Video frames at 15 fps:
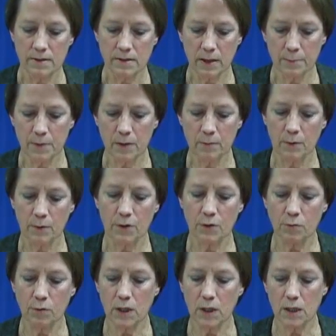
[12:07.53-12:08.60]
Step number
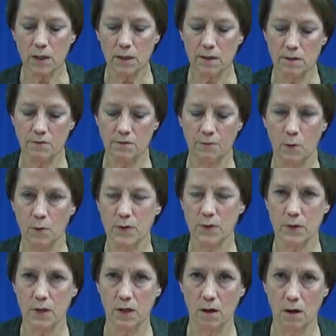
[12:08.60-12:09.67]
3 is
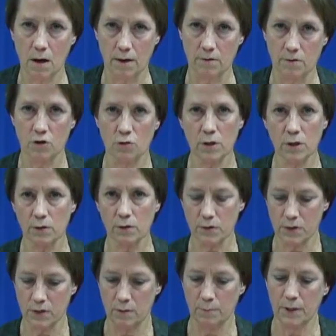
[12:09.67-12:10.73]
focusing on
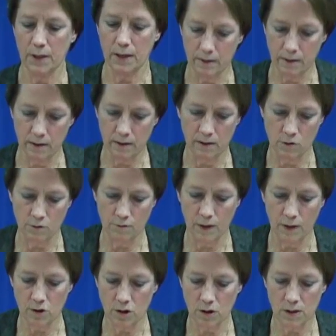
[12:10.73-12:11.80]
triggers in planning
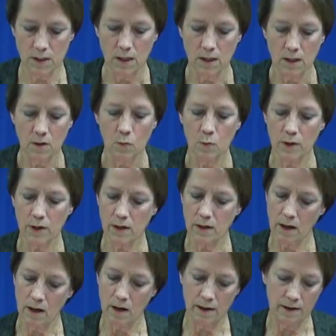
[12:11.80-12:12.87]
interventions.
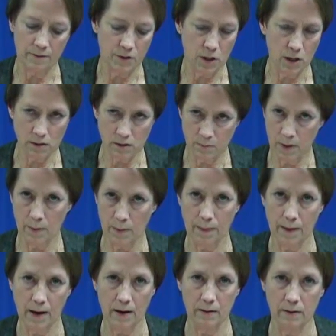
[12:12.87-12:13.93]
We have talked
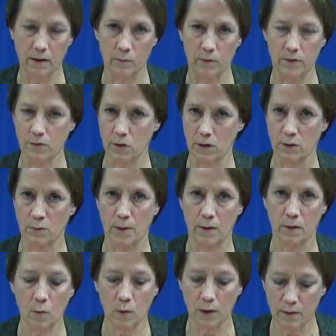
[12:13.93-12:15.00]
about that, and we've talked
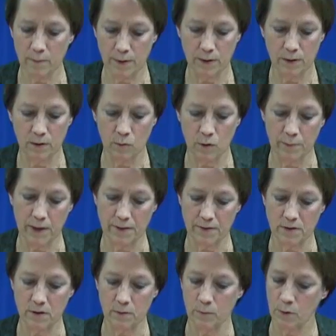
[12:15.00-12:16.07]
about it quite a bit in
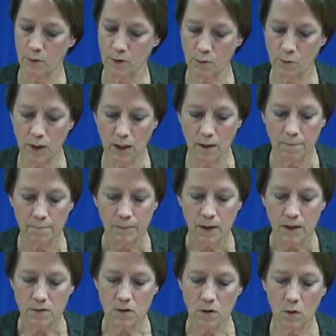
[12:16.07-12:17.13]
webcast number 3.
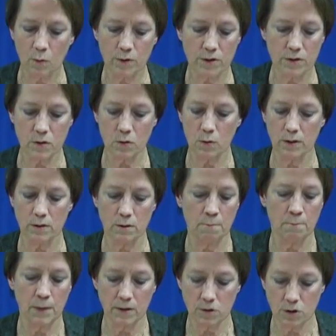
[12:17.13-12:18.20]
So we're just going
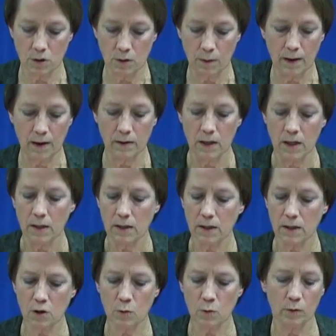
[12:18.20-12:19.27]
to mention that
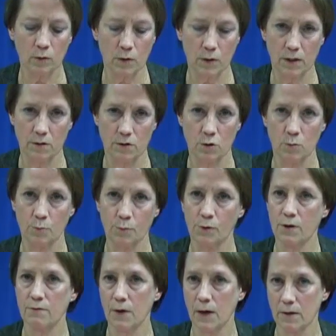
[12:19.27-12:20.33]
here we're looking to
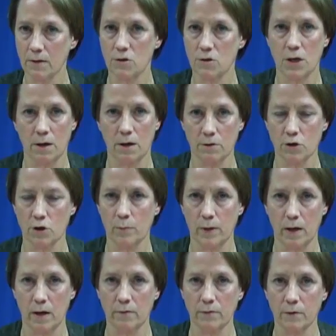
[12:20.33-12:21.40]
prevent challenging
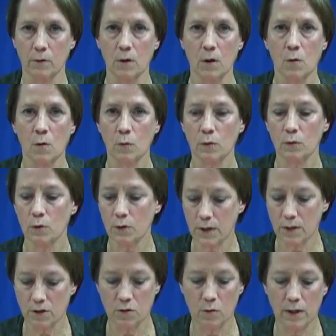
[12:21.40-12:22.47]
behavior. We're
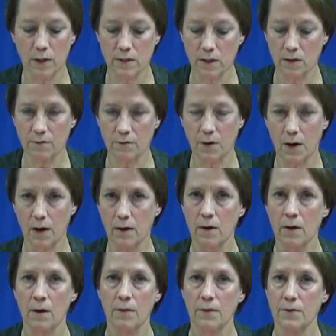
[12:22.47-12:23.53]
looking to
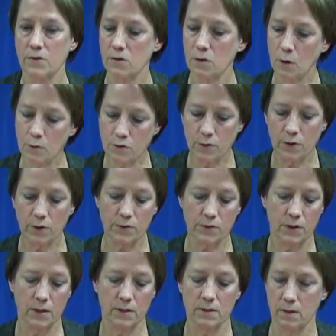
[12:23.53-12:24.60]
identify the slow
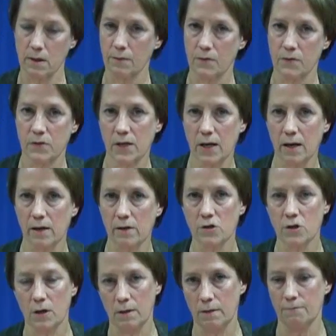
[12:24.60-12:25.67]
triggers that set the
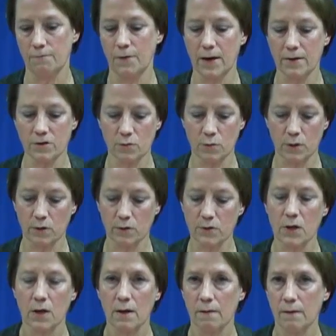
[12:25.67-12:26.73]
stage and the fast
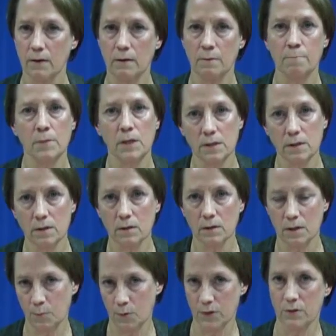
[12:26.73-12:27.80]
triggers that
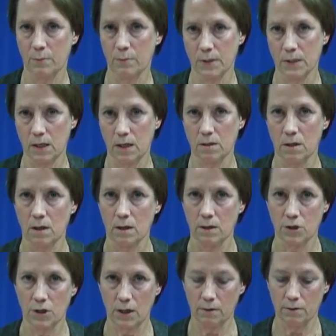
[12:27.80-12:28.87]
immediately precipitate
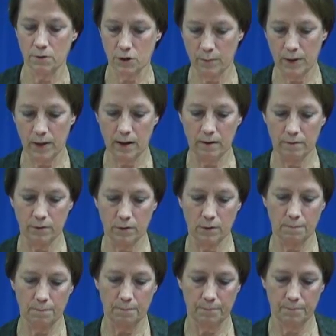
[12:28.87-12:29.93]
a challenging
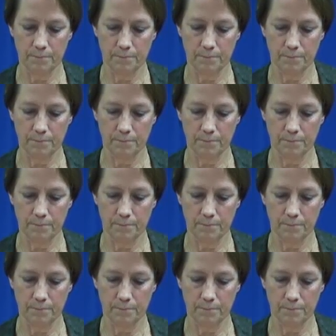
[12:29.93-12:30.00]
behavior.